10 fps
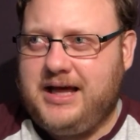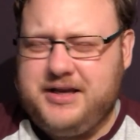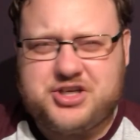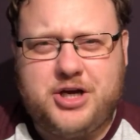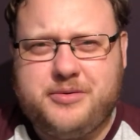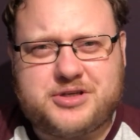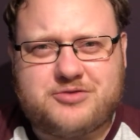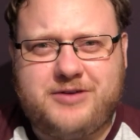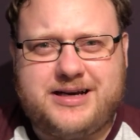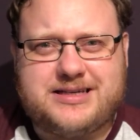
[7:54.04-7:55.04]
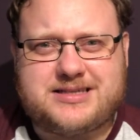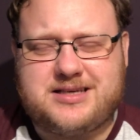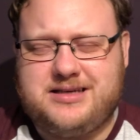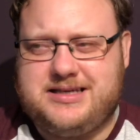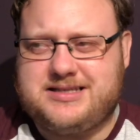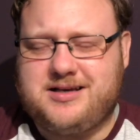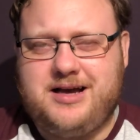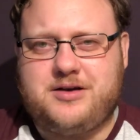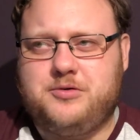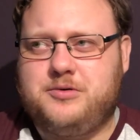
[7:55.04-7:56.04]
and the show had just run its
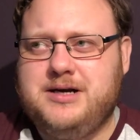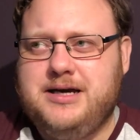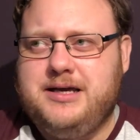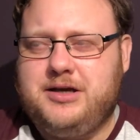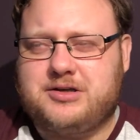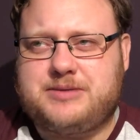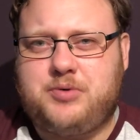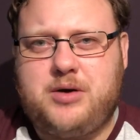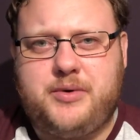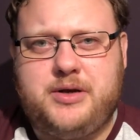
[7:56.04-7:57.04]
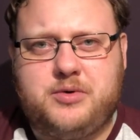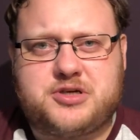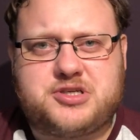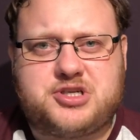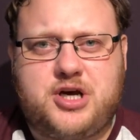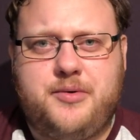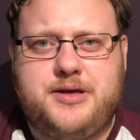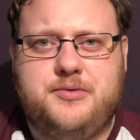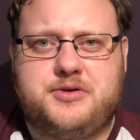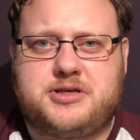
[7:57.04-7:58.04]
cycle, you got to the point where you watched the show and
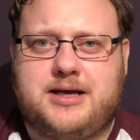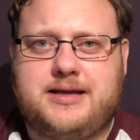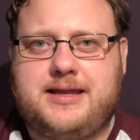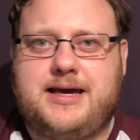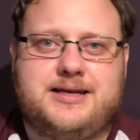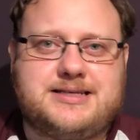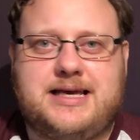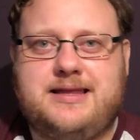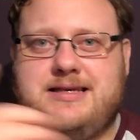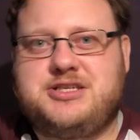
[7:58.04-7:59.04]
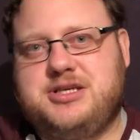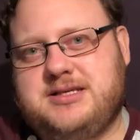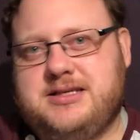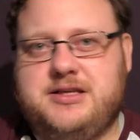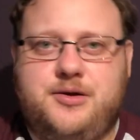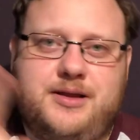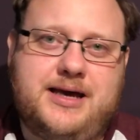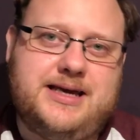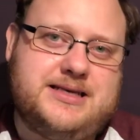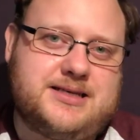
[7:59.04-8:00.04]
you were just like, they're going to say this, she's going to do
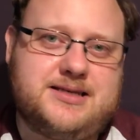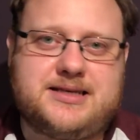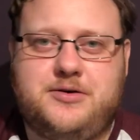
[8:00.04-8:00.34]
that, he's going to